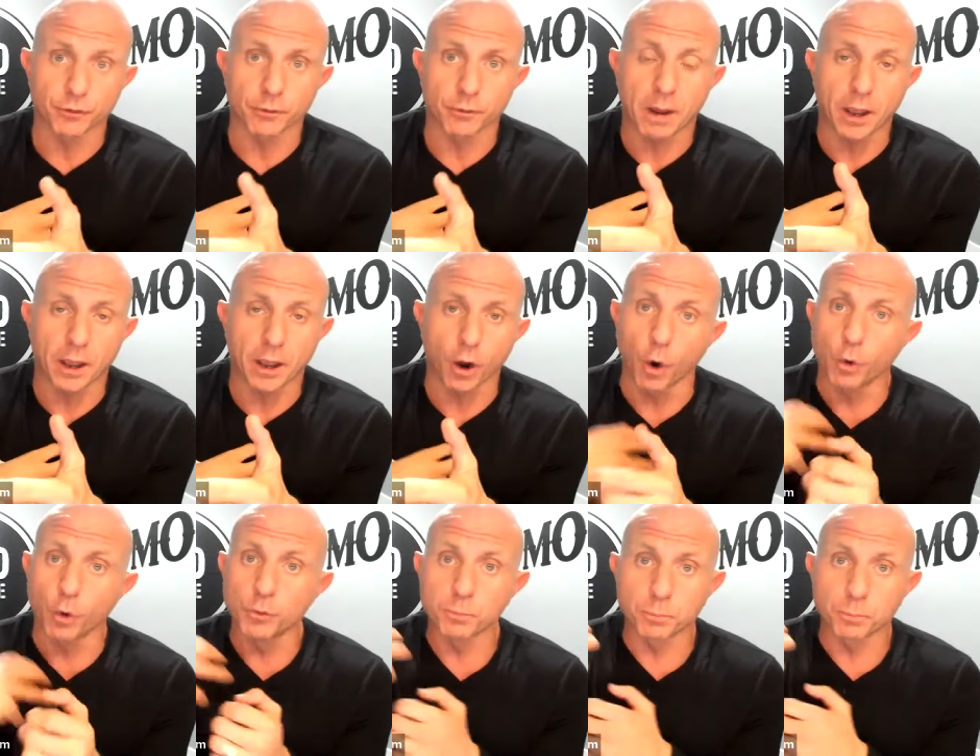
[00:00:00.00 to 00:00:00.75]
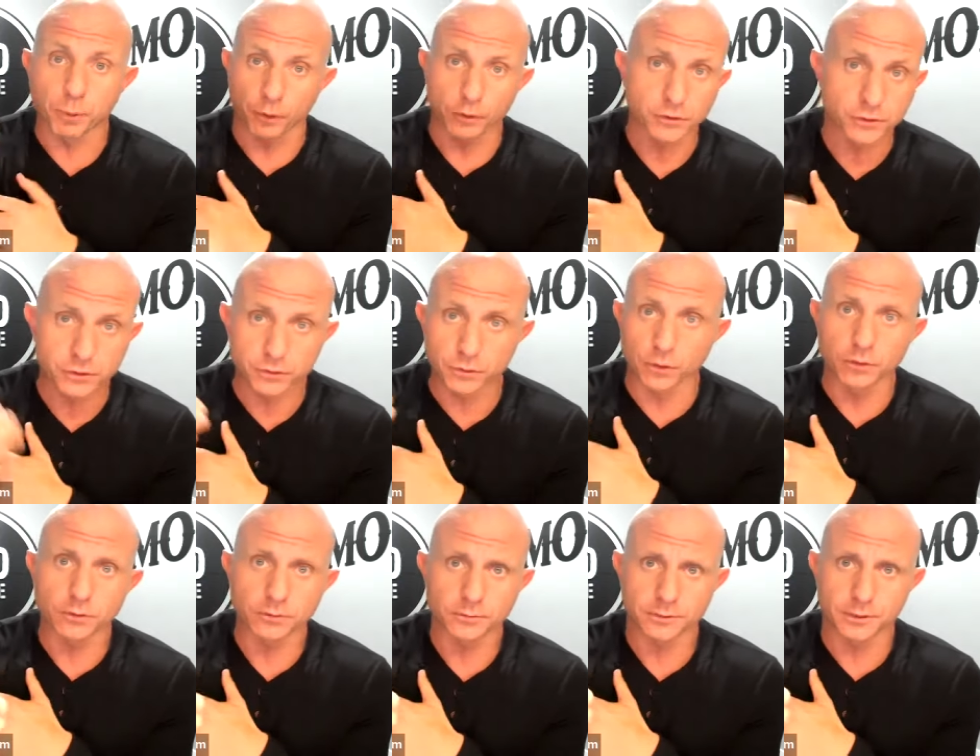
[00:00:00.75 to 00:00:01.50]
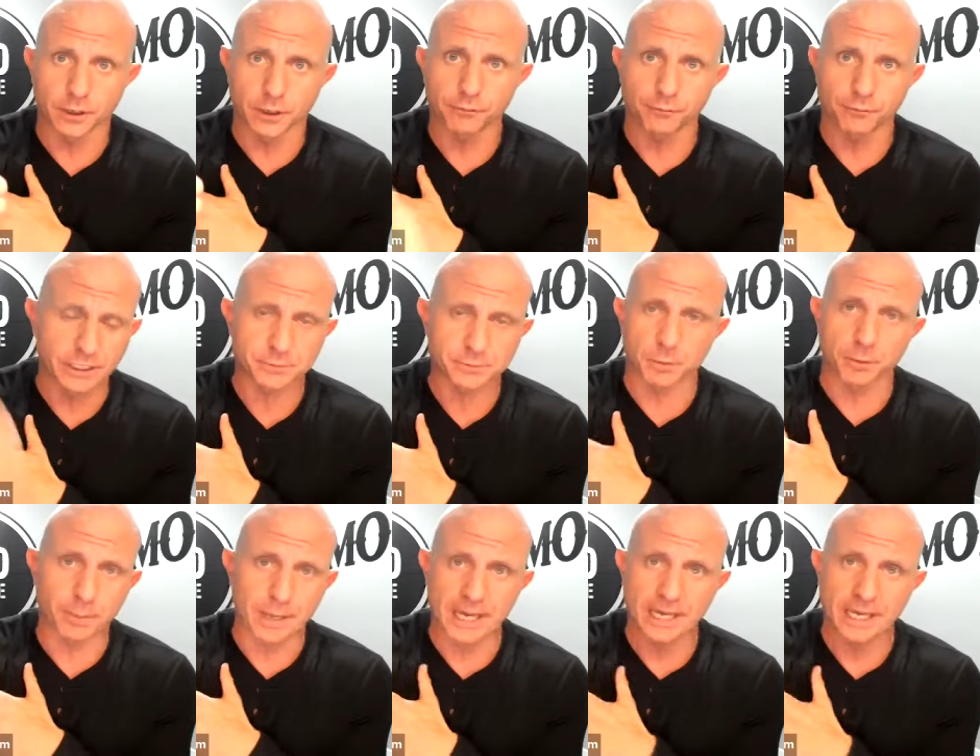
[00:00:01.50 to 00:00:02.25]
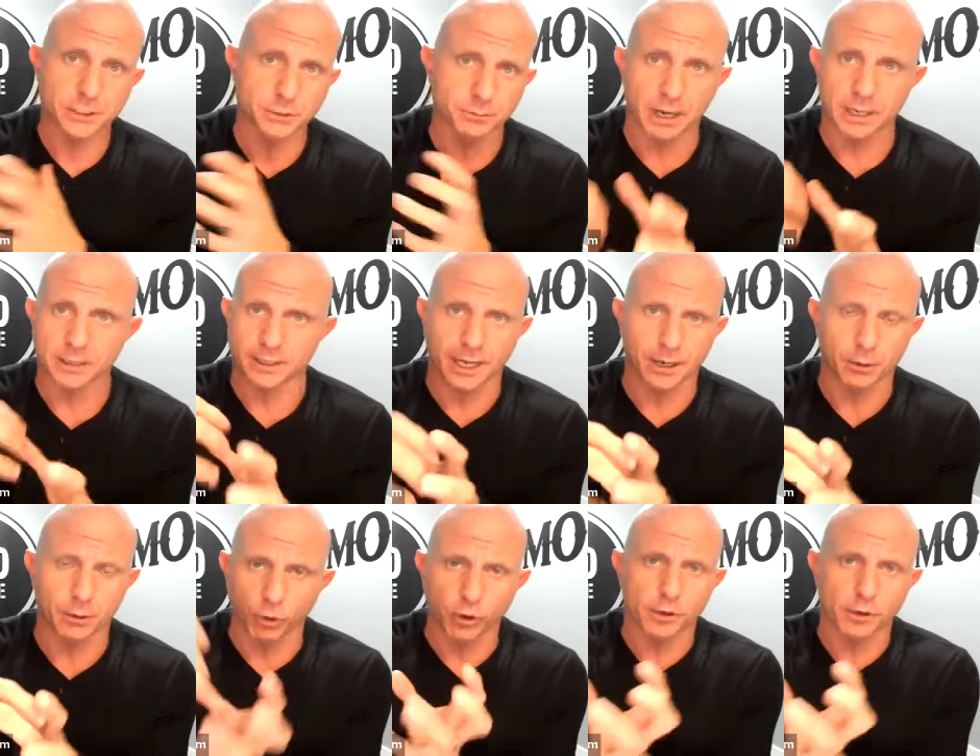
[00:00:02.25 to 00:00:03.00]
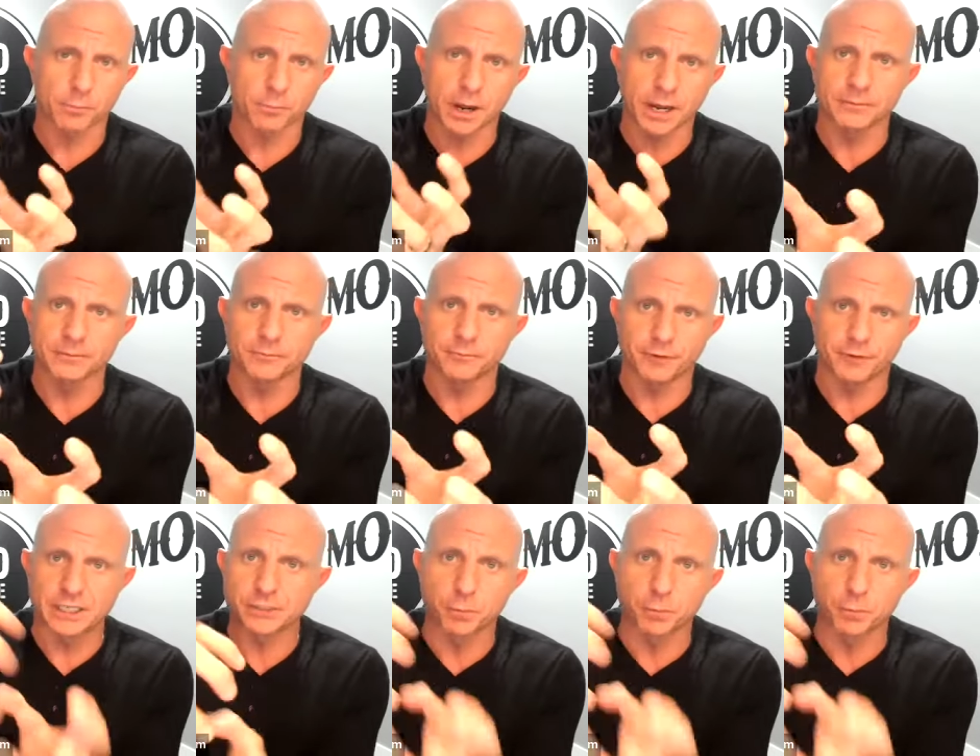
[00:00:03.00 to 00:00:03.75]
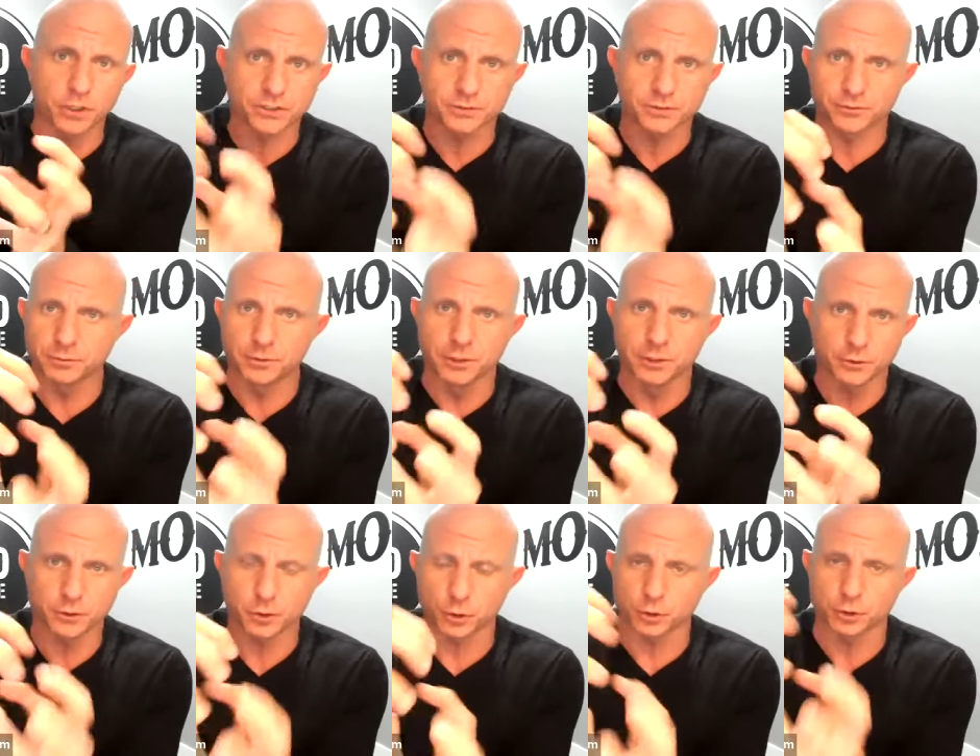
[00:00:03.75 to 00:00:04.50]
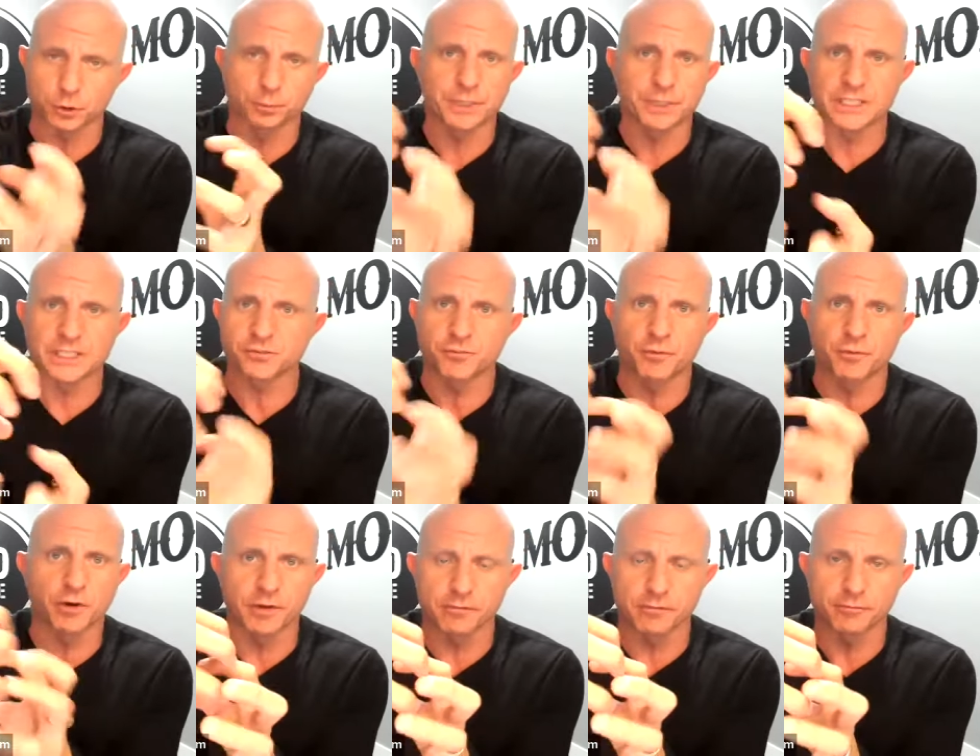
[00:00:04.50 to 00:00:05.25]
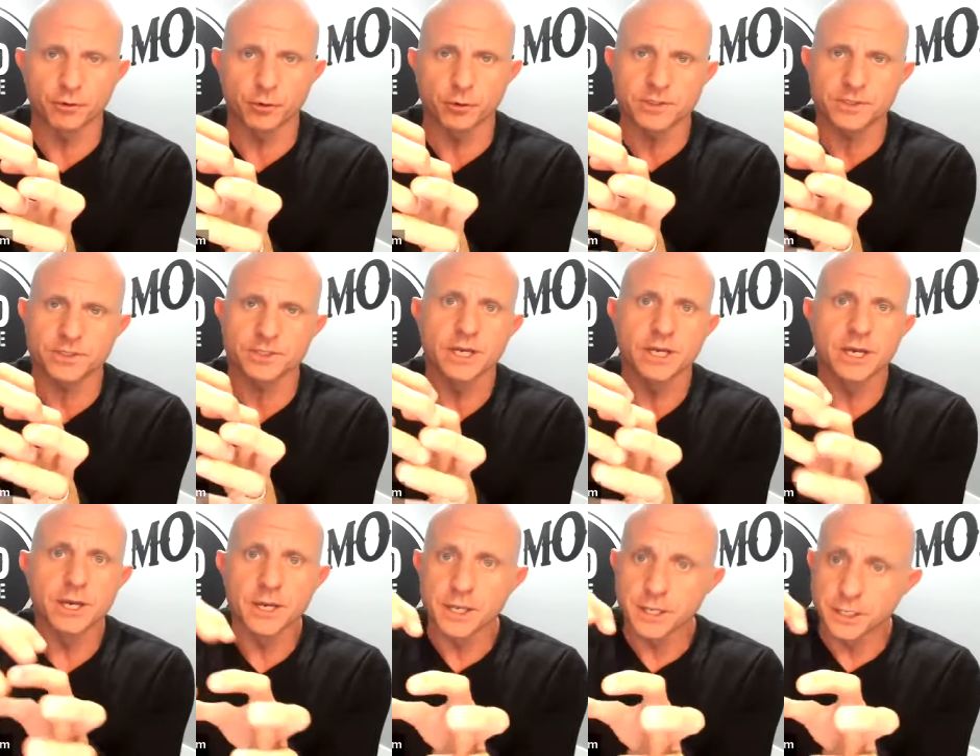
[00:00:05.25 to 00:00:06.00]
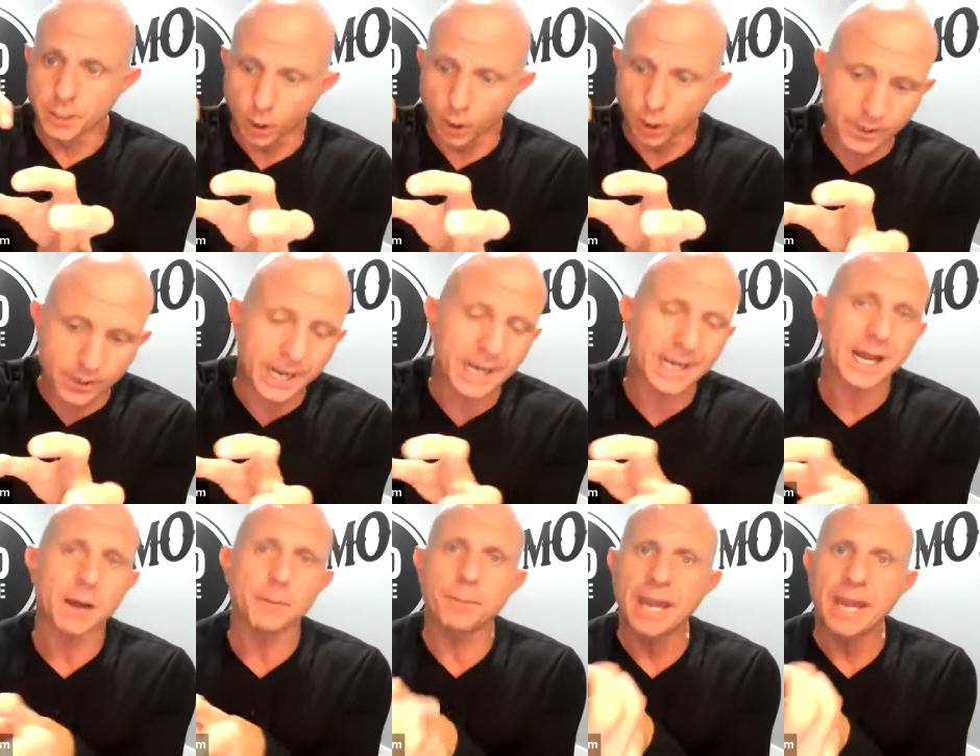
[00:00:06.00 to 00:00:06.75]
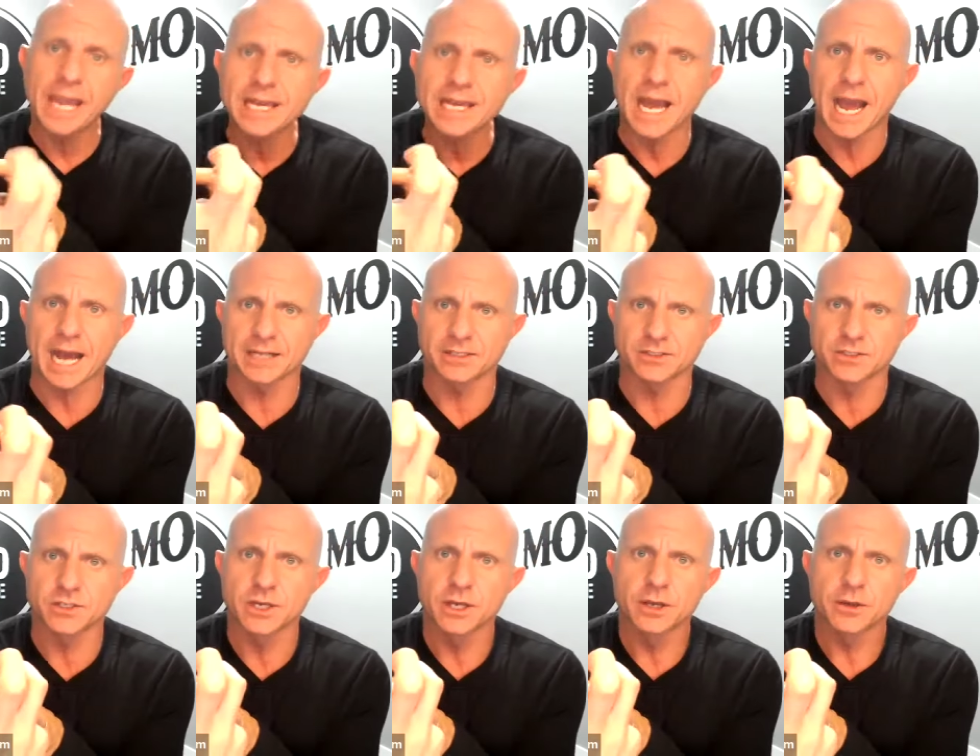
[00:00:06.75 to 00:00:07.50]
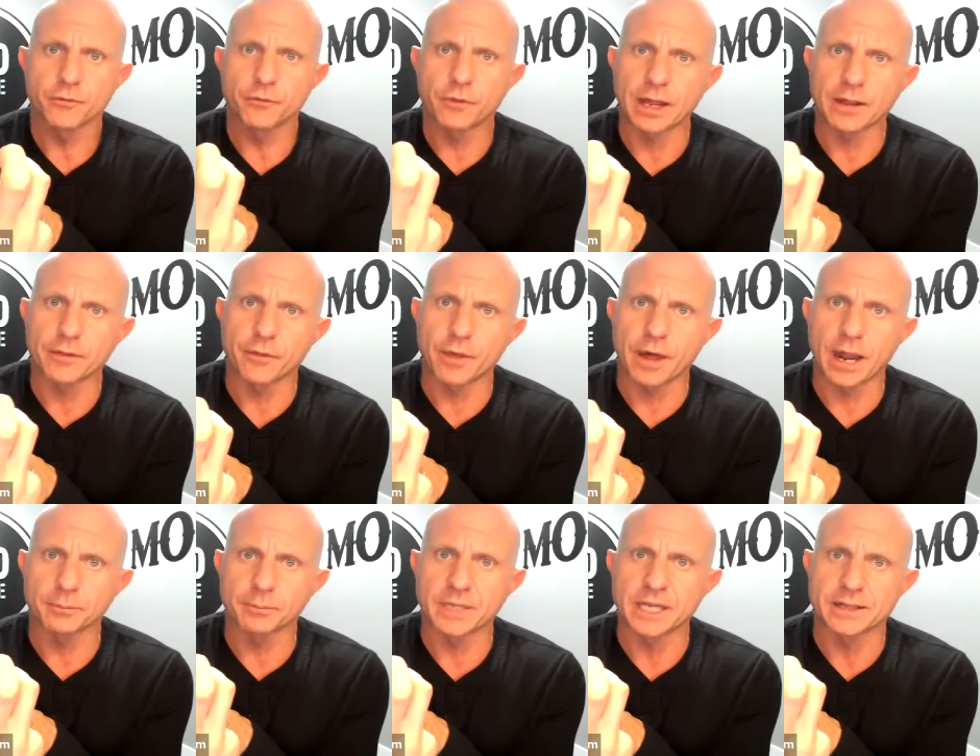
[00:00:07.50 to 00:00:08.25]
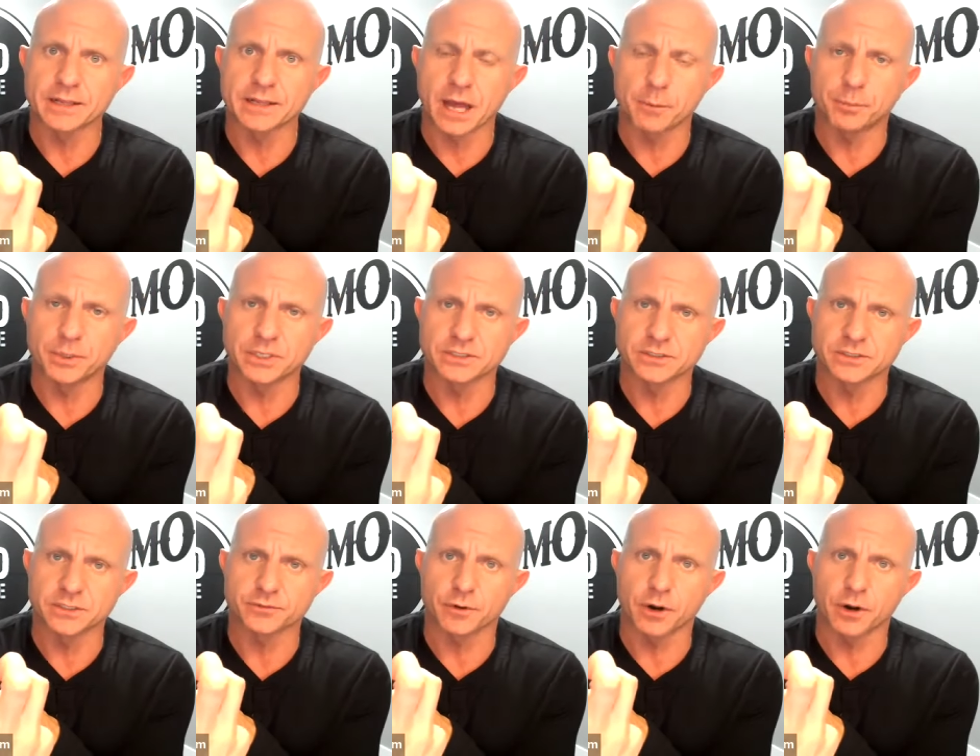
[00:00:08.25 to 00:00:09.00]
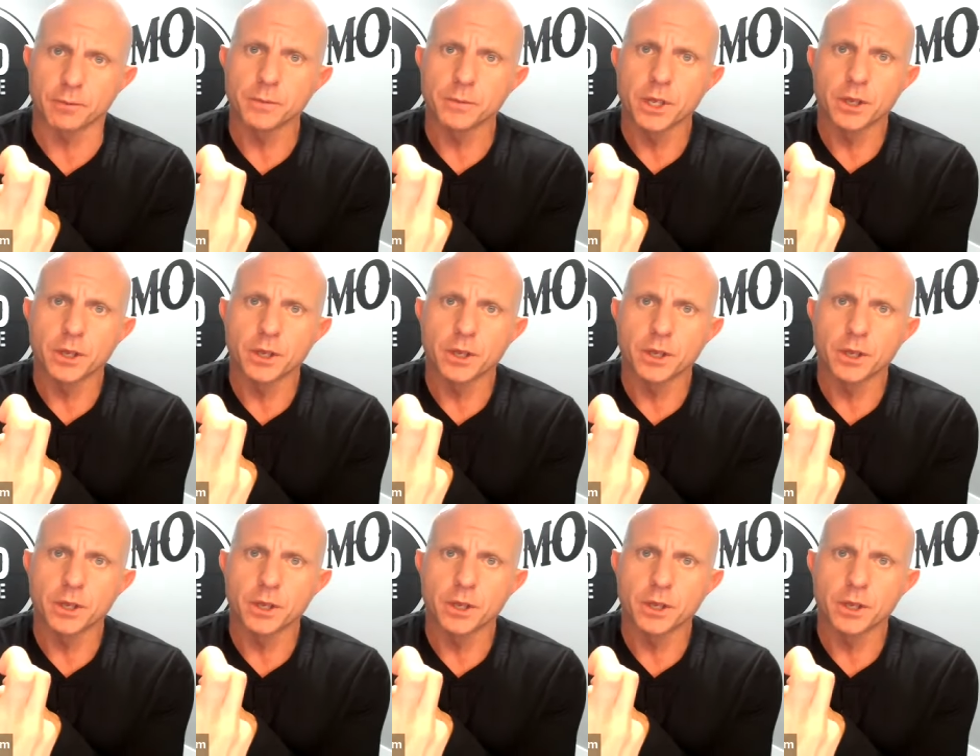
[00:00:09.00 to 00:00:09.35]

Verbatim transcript: from my own personal, you know, Facebook page and my kind of work in my Facebook's, you know, social media sphere of influence. You know, then I got paid ads that that I'm getting that business from.